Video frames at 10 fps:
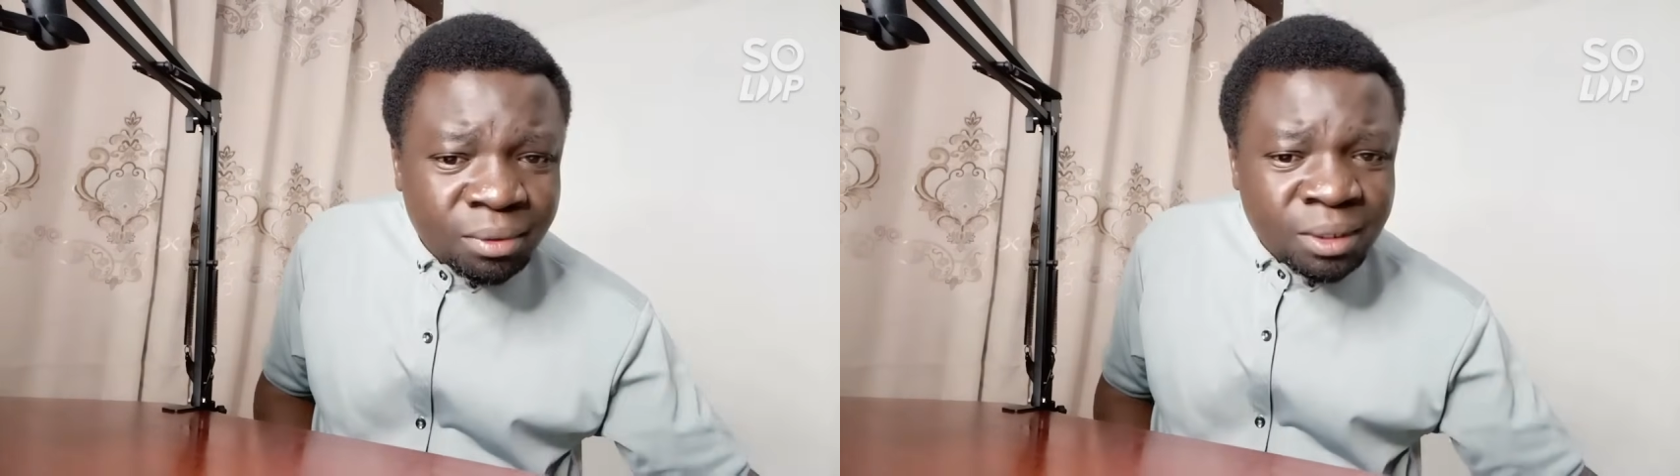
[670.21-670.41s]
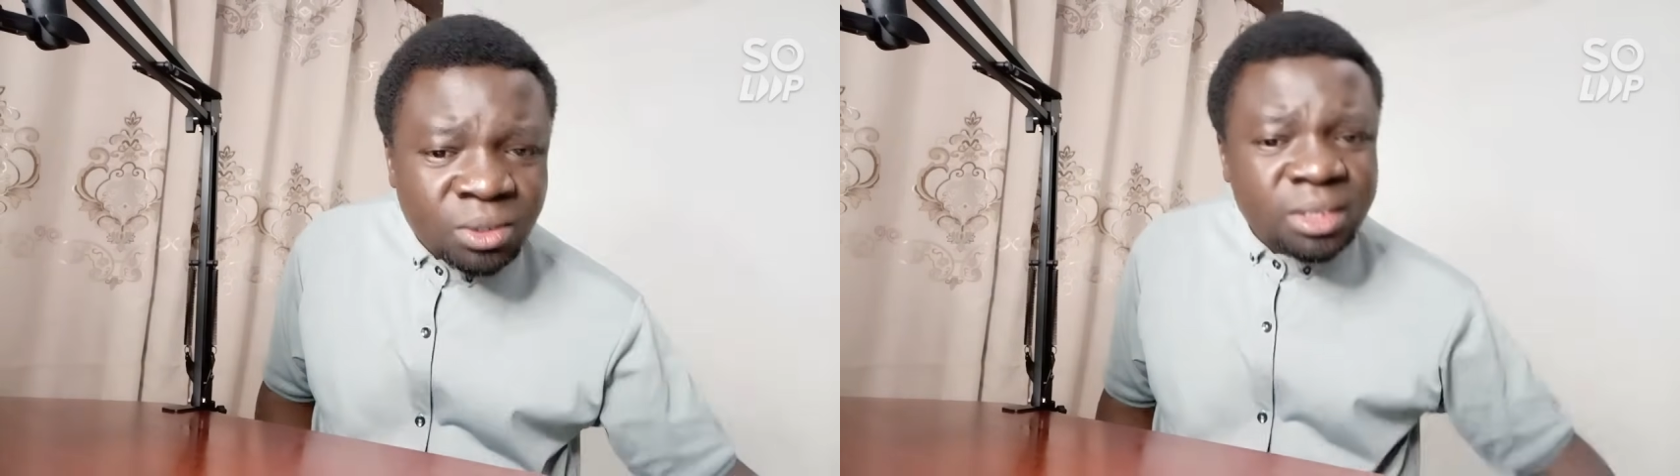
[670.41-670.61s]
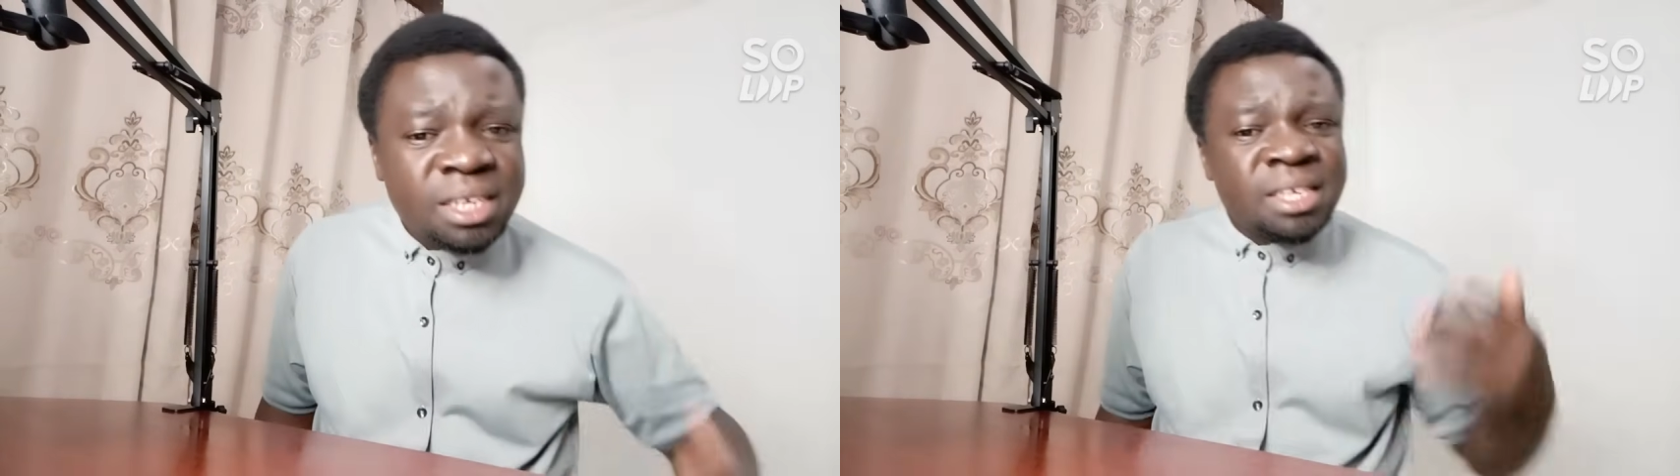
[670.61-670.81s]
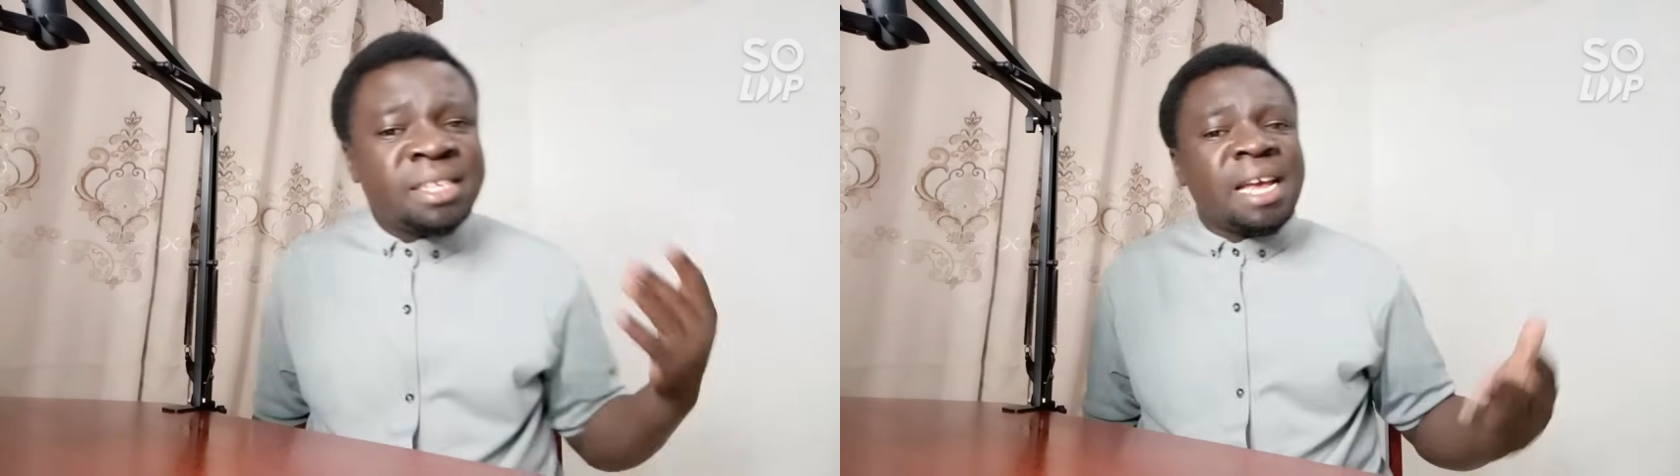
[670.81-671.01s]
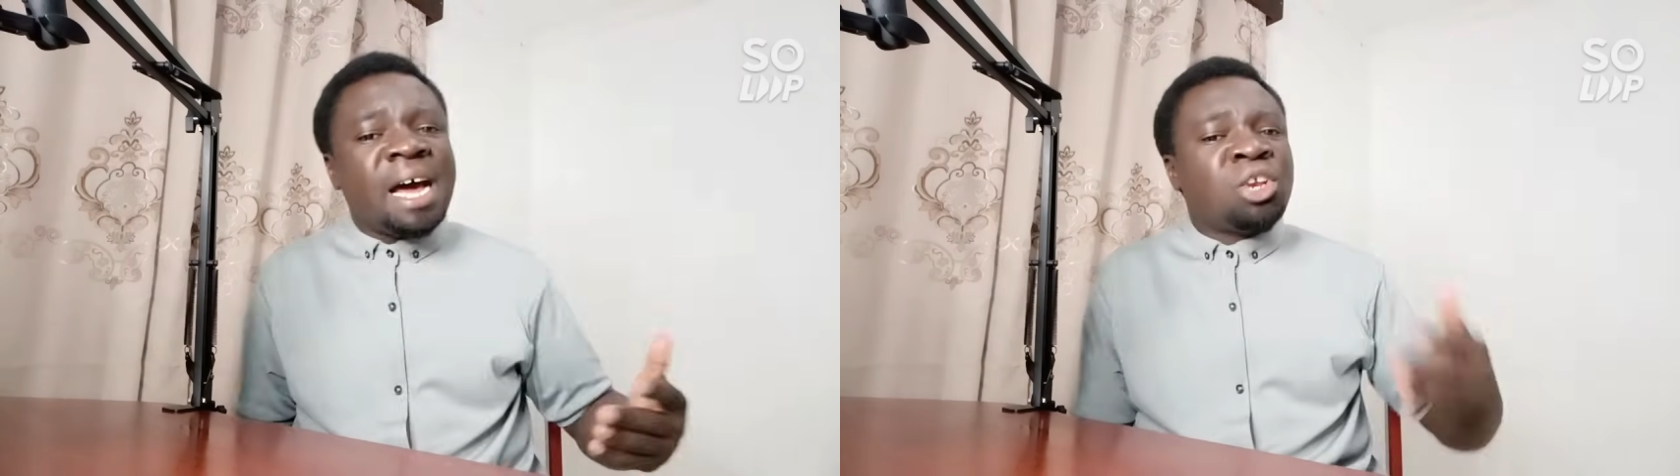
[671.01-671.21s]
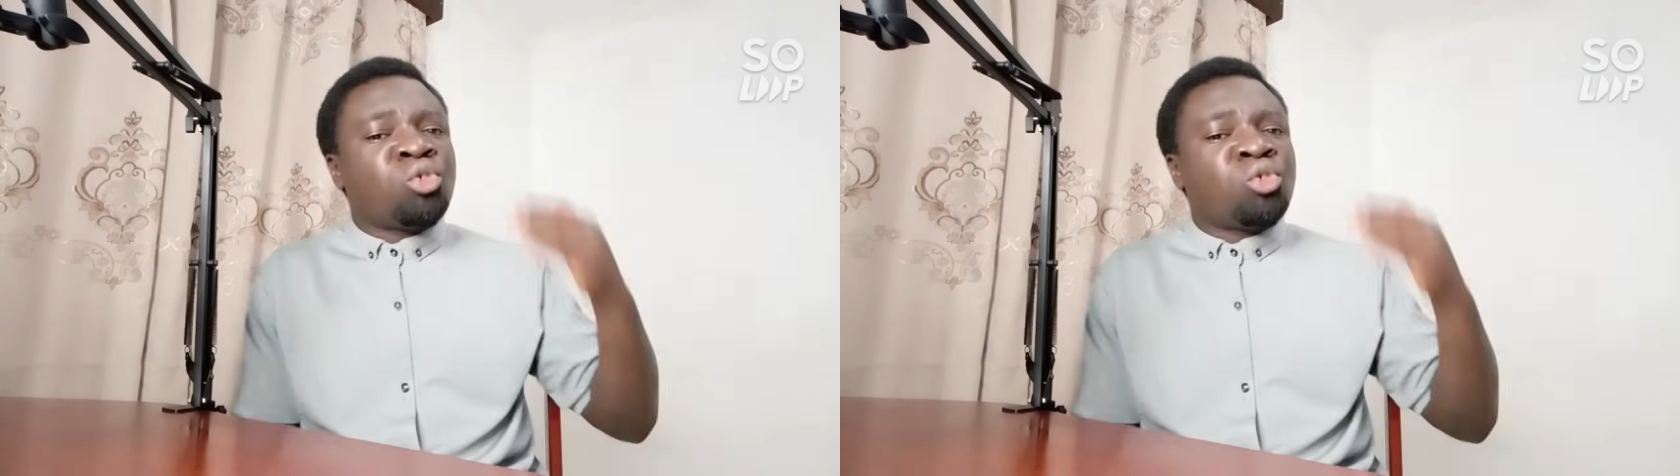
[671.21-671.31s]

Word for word: So this is a